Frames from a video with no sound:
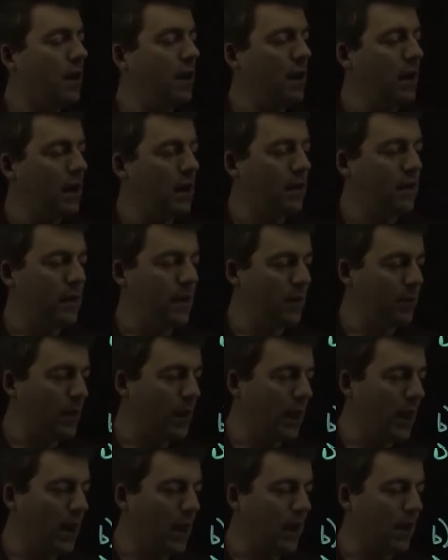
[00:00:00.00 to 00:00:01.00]
And then we
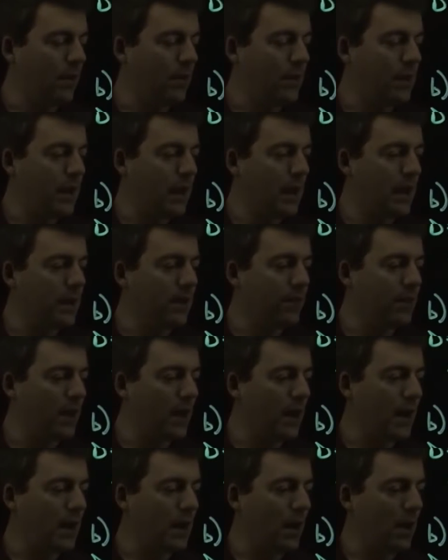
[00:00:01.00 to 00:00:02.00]
have
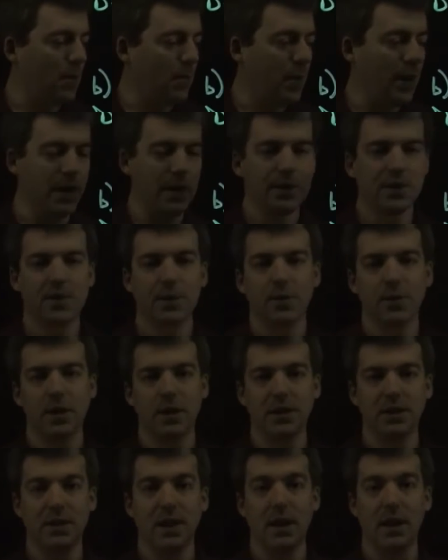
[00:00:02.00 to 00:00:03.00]
-9 minus 3
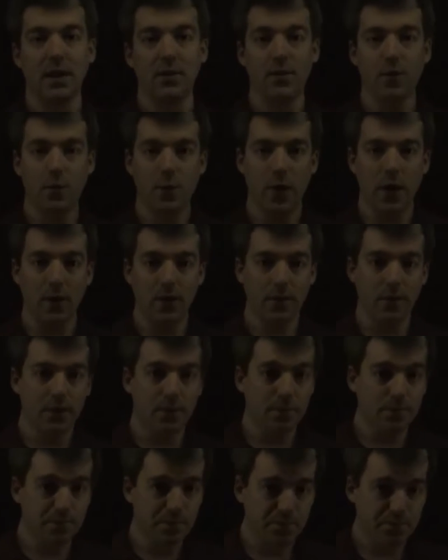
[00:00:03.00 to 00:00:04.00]
is -12.
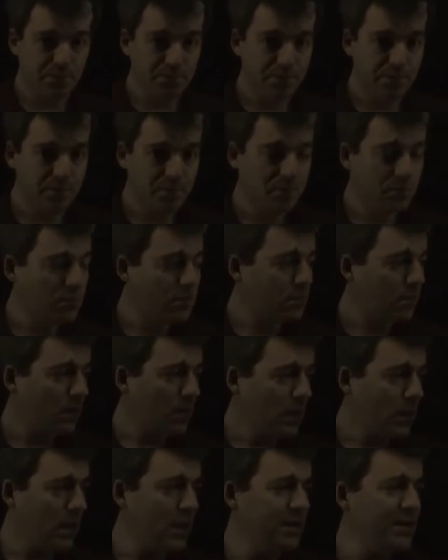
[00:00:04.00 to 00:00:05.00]

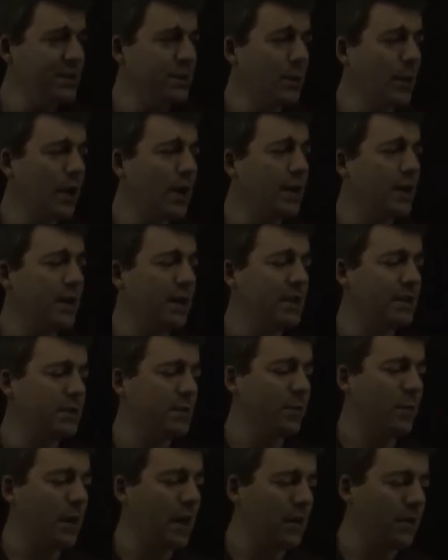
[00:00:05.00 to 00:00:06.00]
Squared
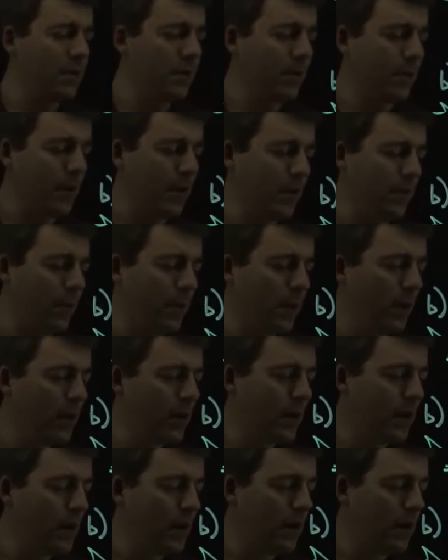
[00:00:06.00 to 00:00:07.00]
is 144.